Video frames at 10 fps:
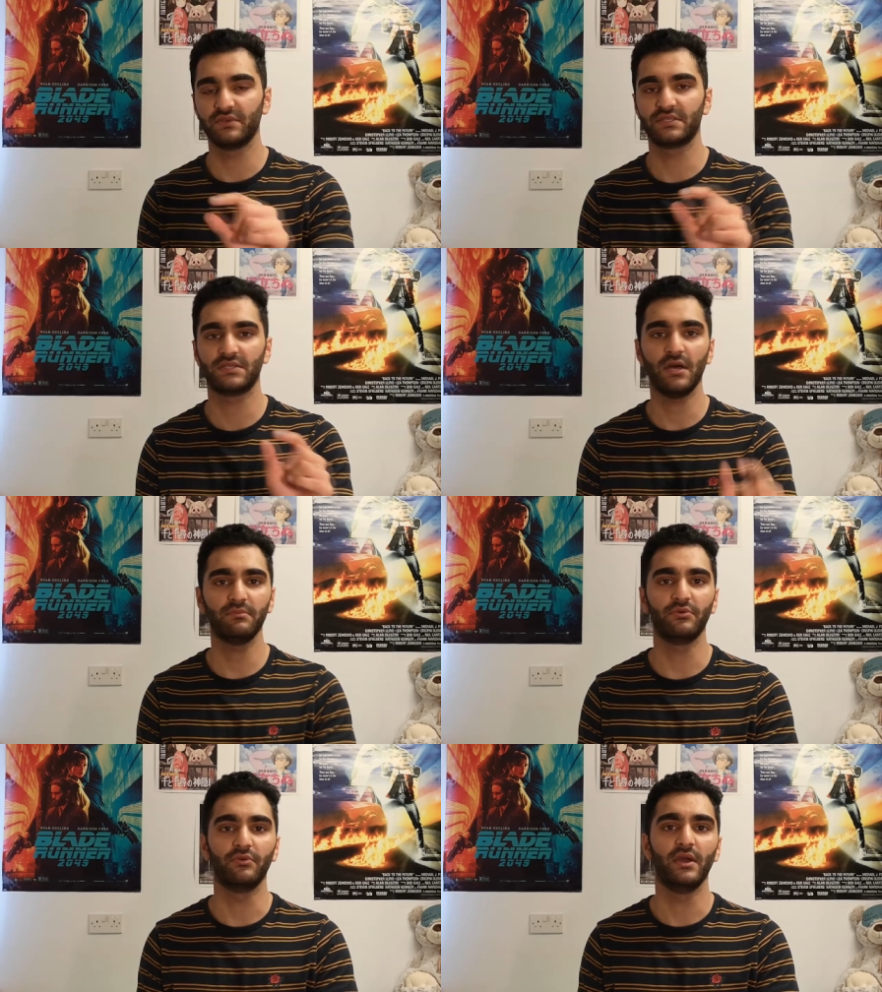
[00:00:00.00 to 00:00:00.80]

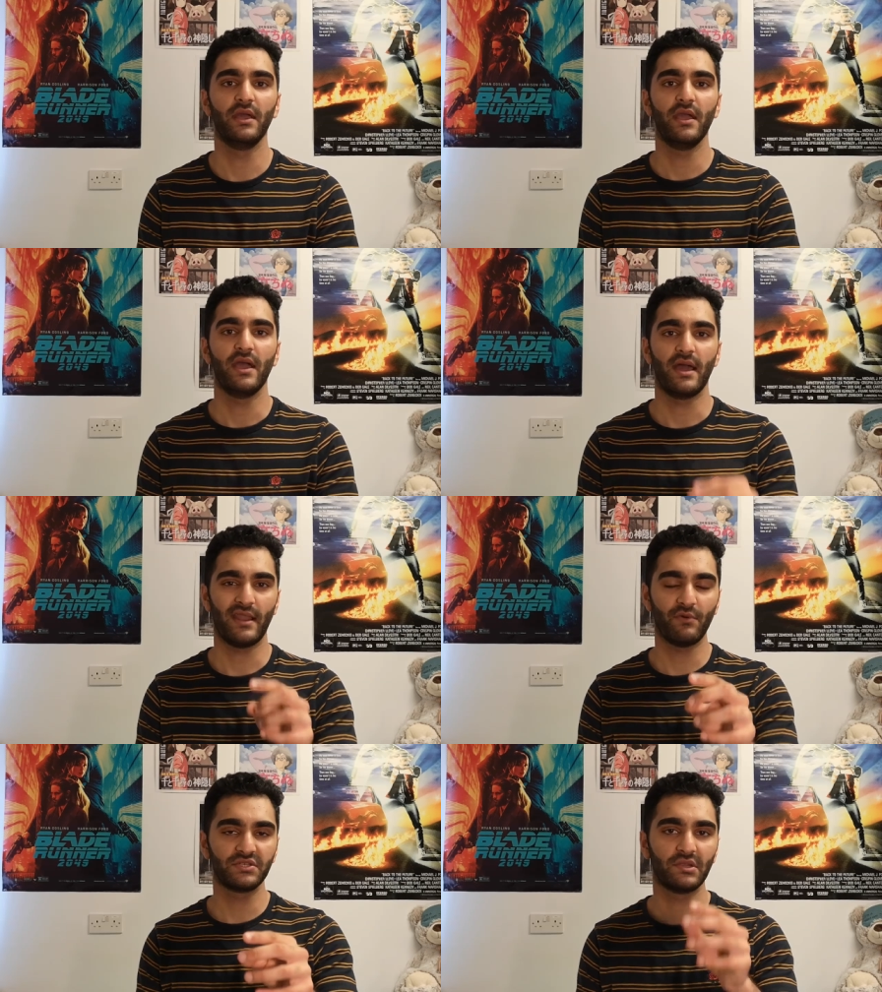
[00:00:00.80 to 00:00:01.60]
example and
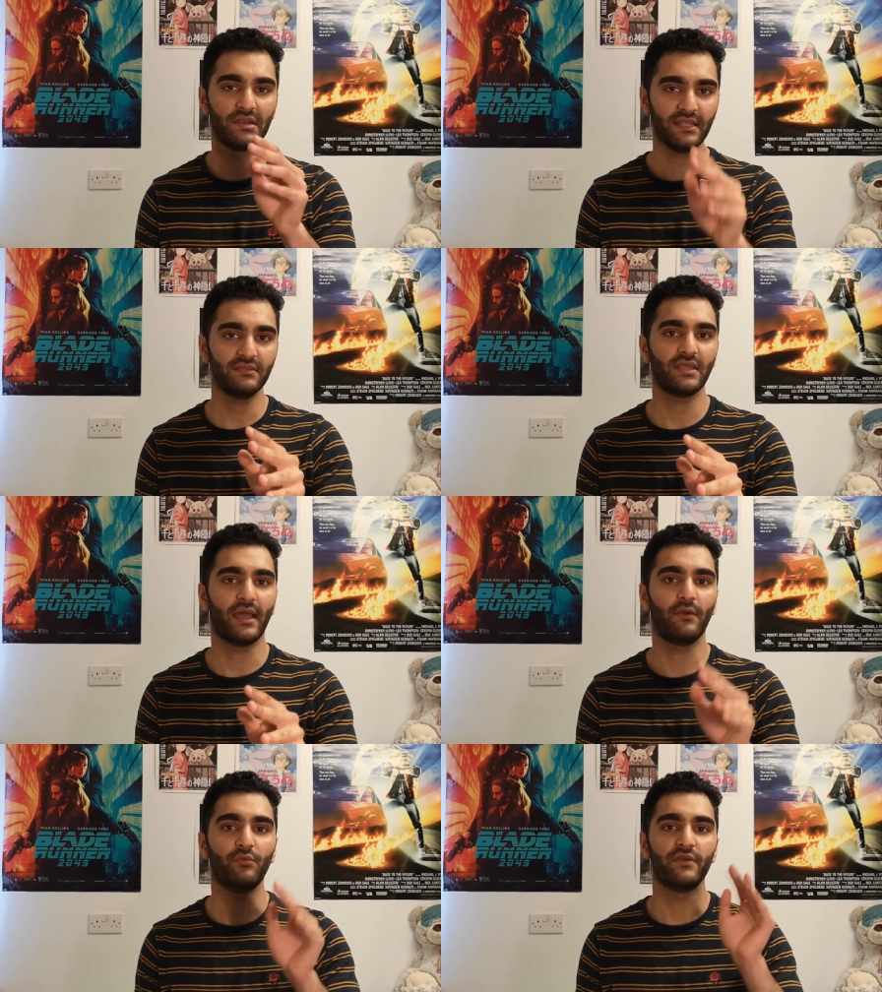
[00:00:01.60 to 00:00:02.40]
I want to link
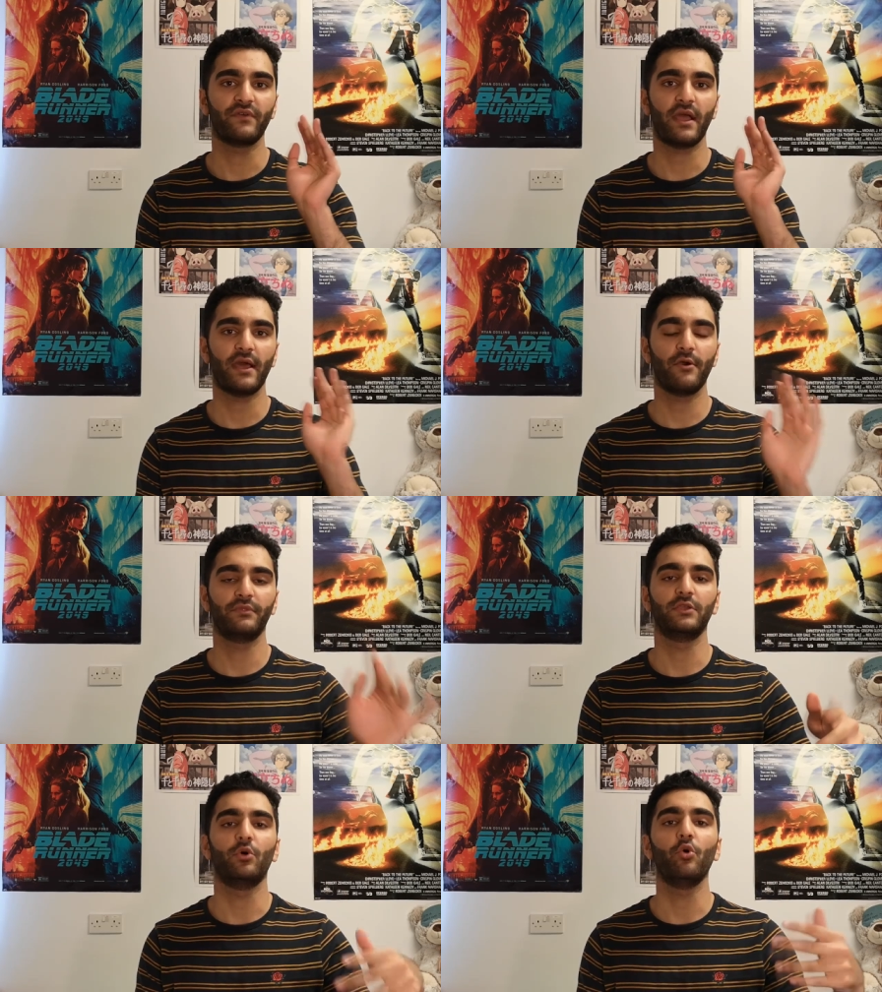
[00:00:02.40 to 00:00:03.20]
that with how
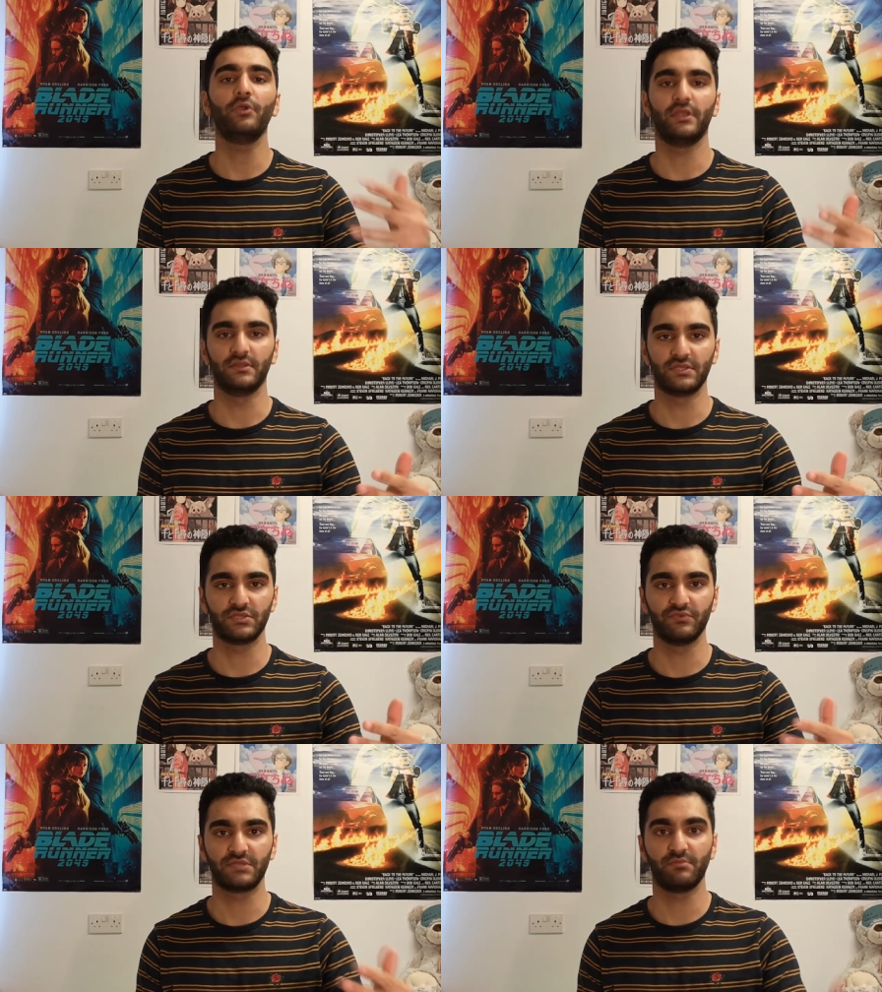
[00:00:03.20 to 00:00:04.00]
the
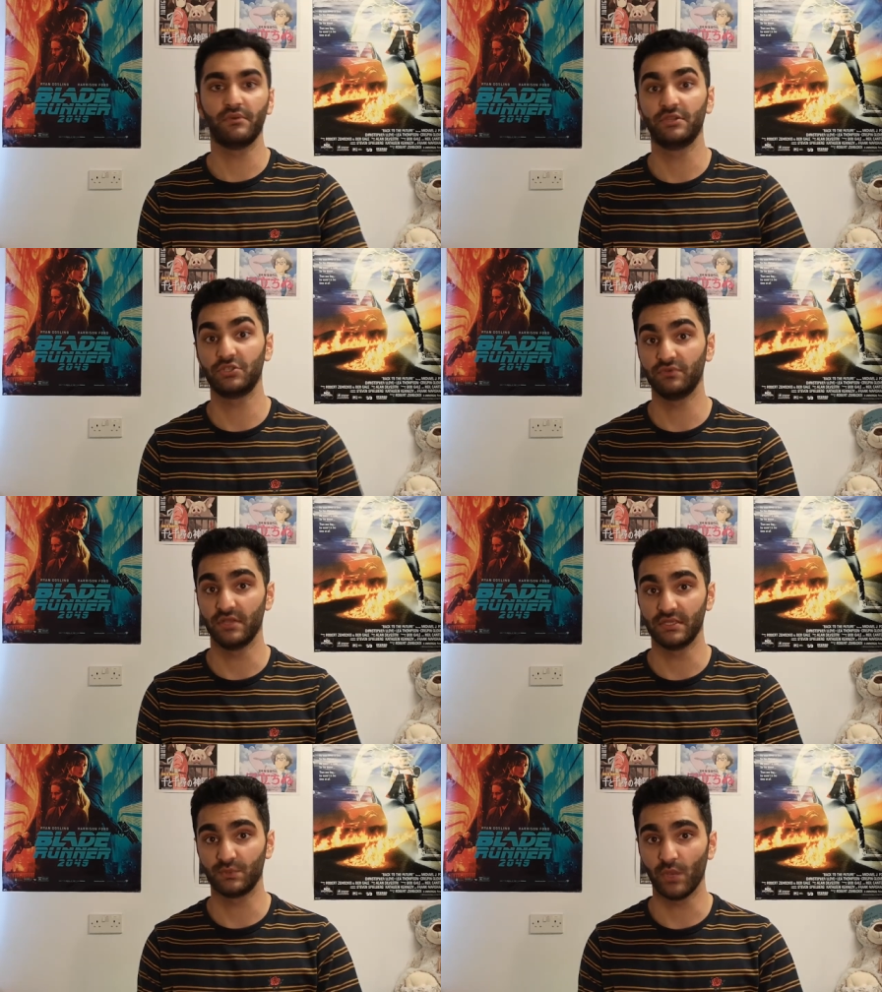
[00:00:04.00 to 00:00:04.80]
audience responded to it
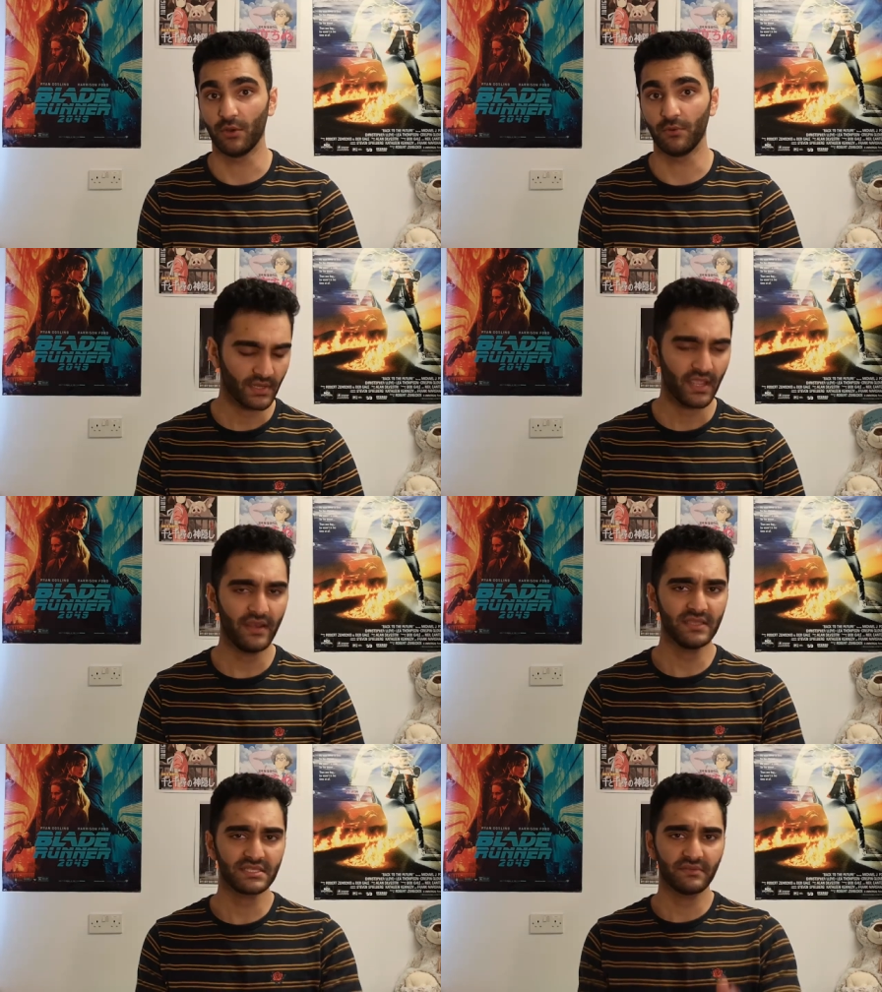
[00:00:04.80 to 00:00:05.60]
as well. And
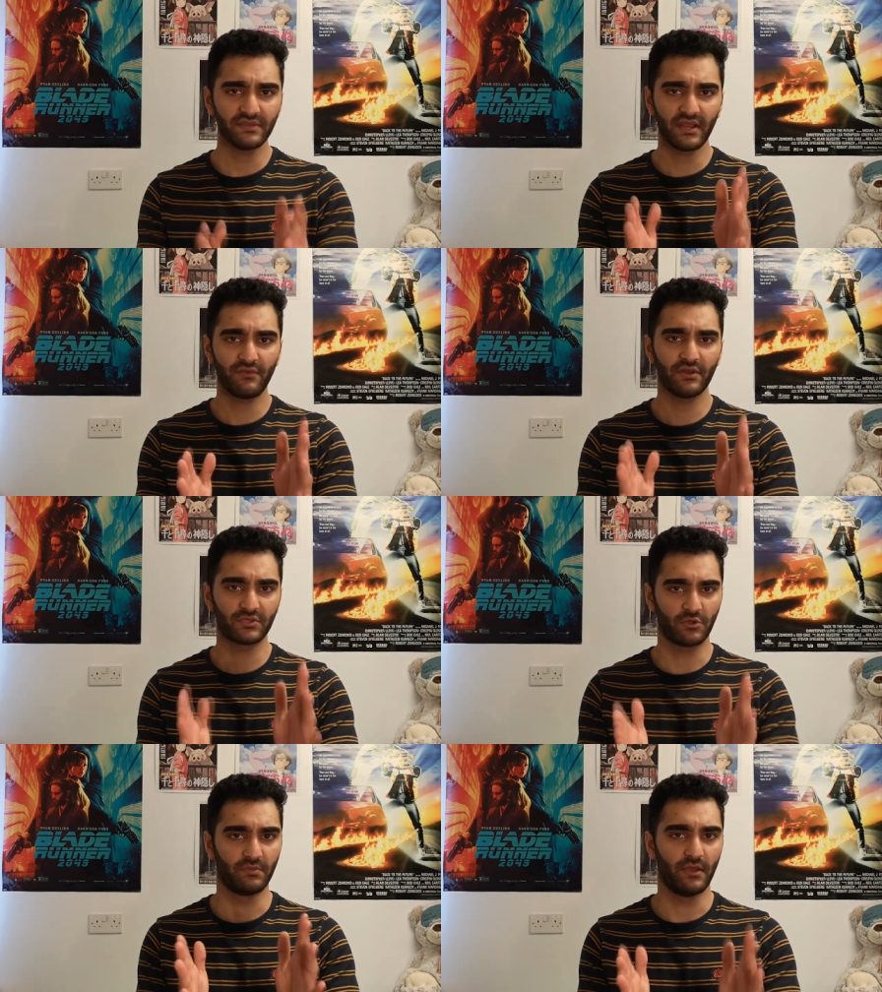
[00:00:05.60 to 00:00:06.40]
that's something that I want to
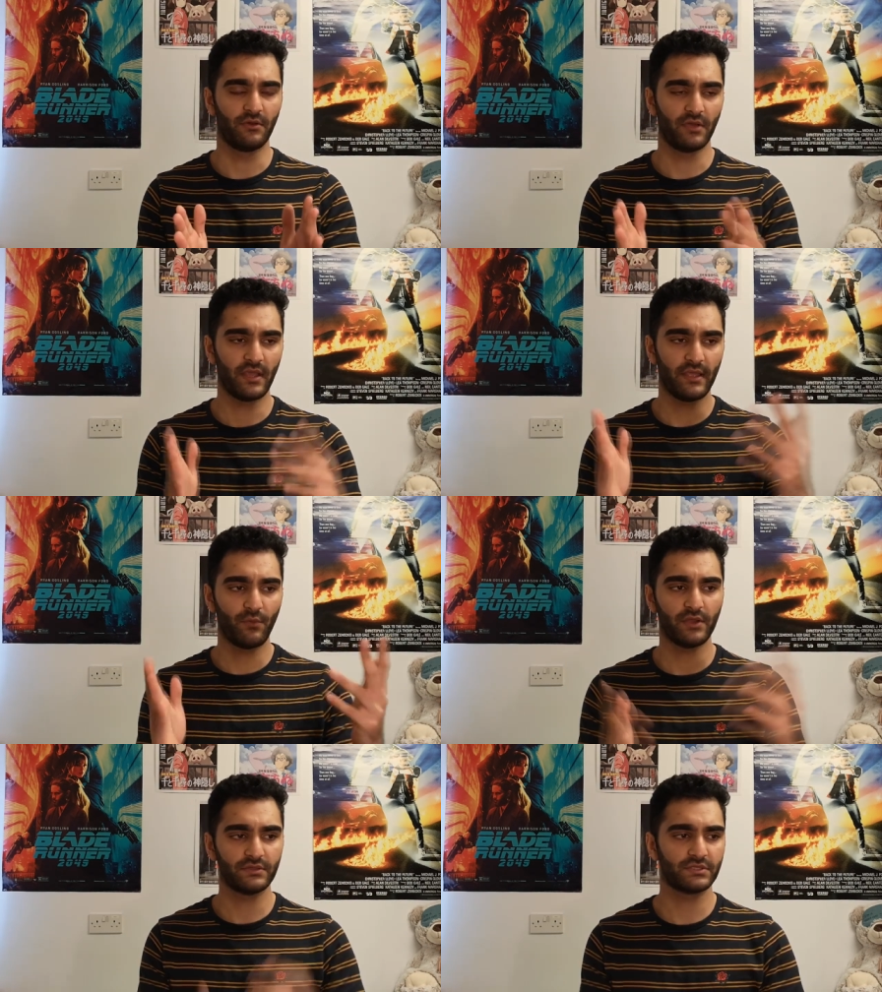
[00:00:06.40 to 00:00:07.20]
talk about. I
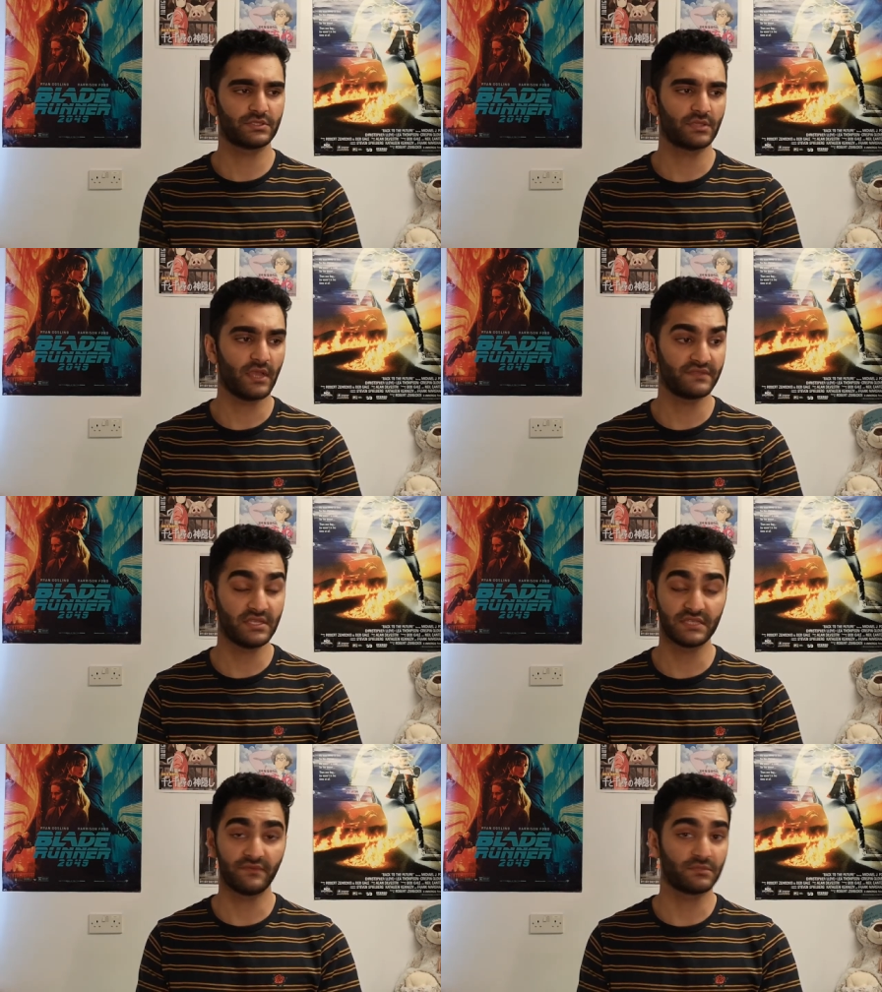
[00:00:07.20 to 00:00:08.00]
went, I've seen
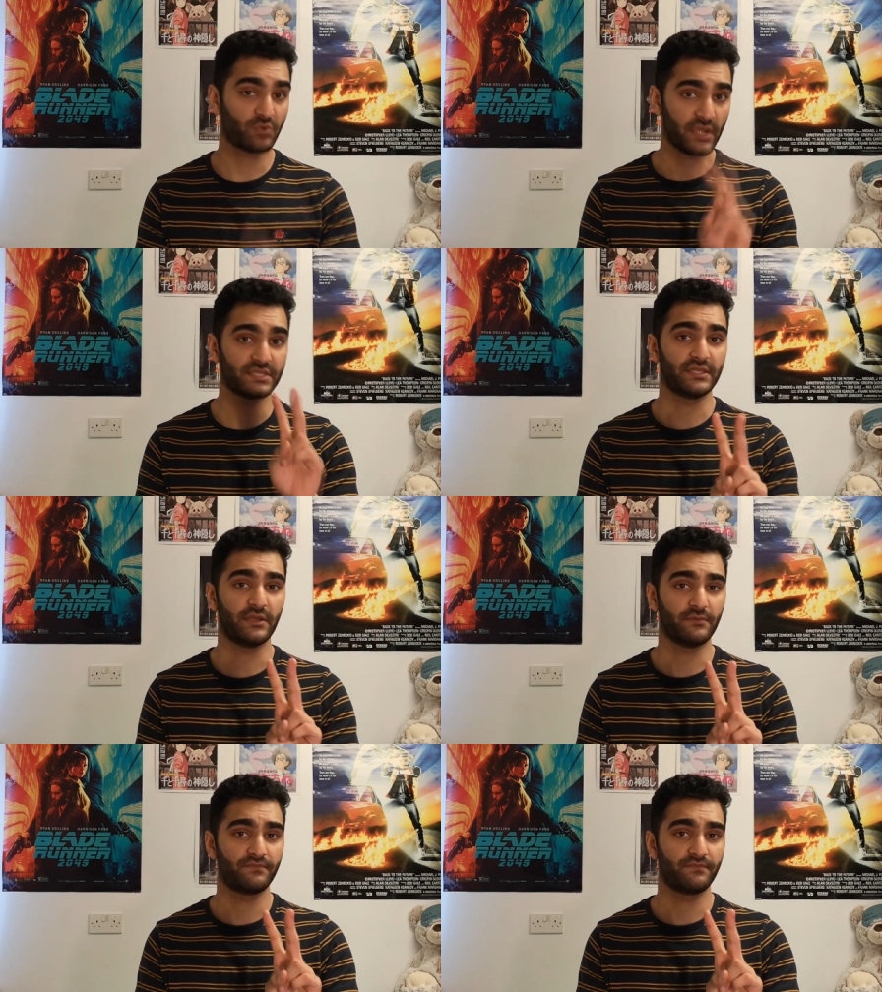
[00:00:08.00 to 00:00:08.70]
this film twice now.